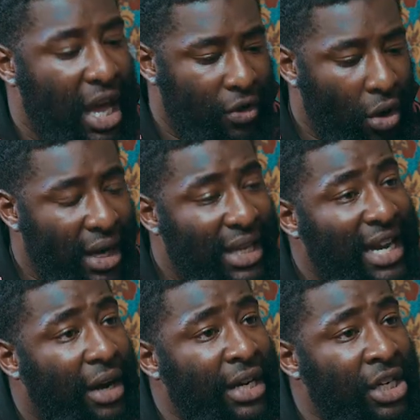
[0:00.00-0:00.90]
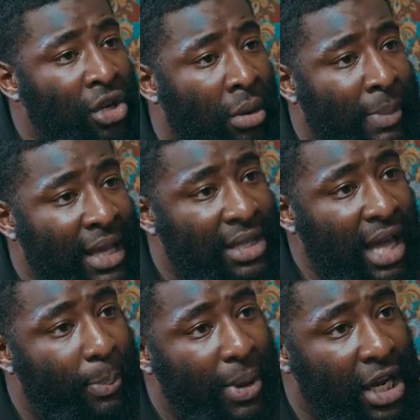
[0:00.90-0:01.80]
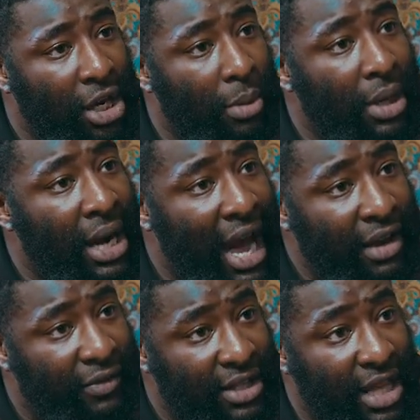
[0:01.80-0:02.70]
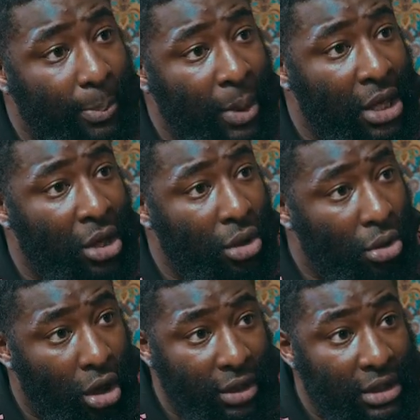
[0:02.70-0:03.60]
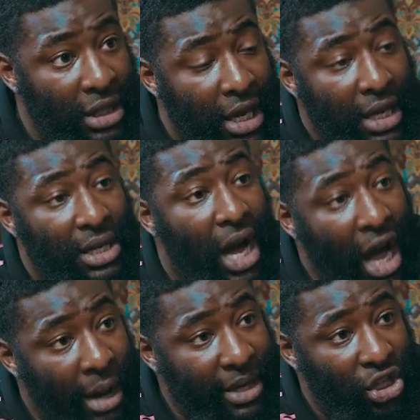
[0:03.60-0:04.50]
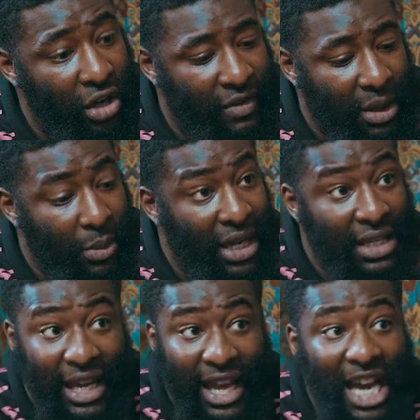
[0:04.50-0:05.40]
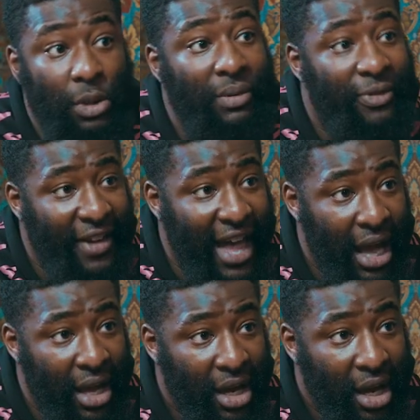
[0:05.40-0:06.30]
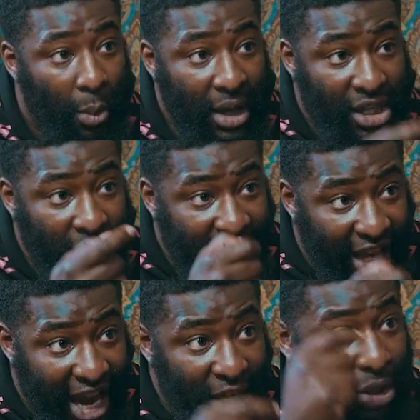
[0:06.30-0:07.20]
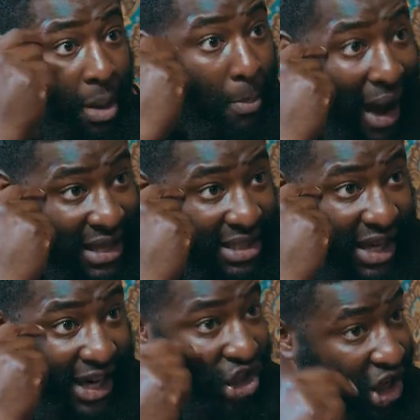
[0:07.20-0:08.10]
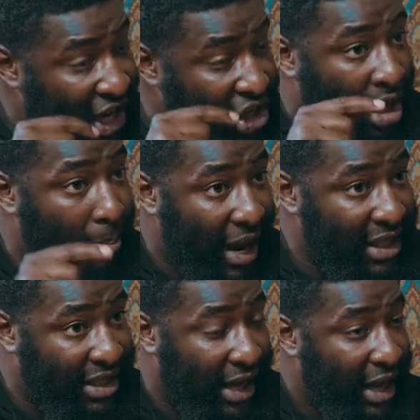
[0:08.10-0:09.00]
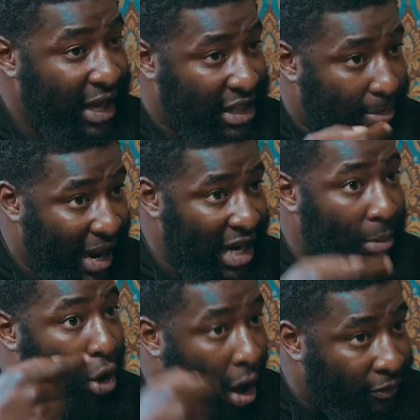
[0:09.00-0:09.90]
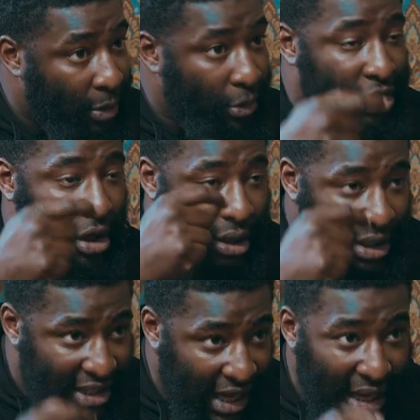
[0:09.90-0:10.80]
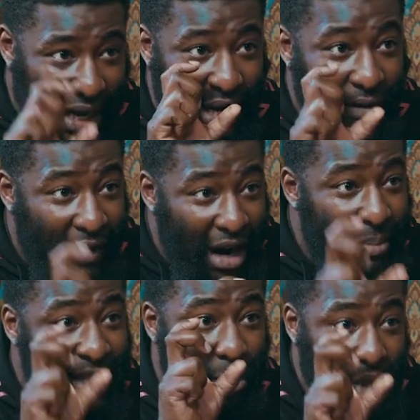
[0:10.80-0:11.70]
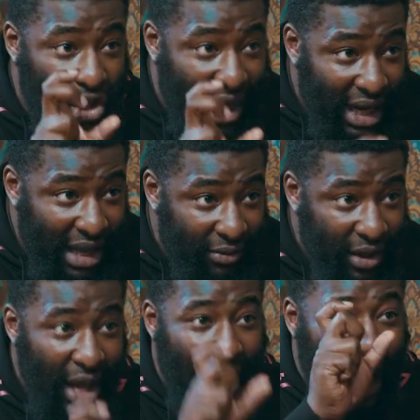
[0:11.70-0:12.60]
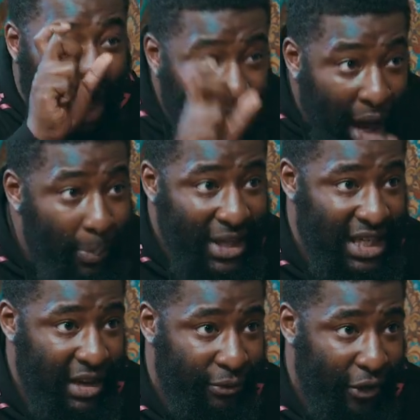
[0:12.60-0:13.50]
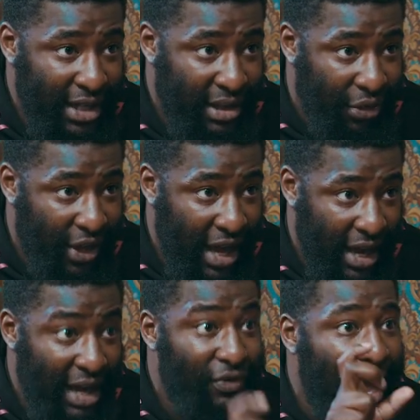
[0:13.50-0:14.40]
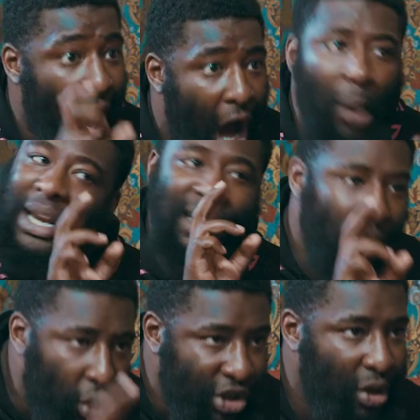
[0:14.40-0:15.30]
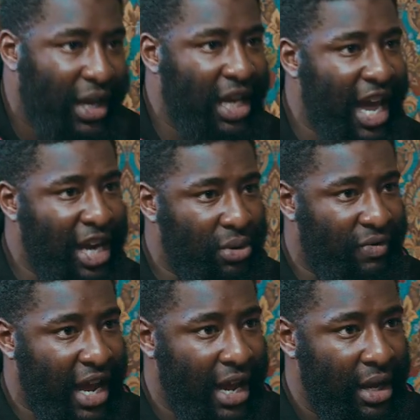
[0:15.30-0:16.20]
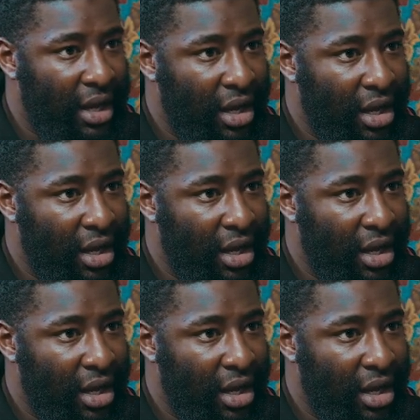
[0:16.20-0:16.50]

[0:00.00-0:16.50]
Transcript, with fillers: If you're going to tell these young men stop picking up the knife and stop picking up the guns to harm each other, then we need to engage with fear. We need to engage with the mindset and changing the mindset to make them comfortable to understand that in the environments in which they live are not perceived threats of fear. And if they are, we need to also engage with that.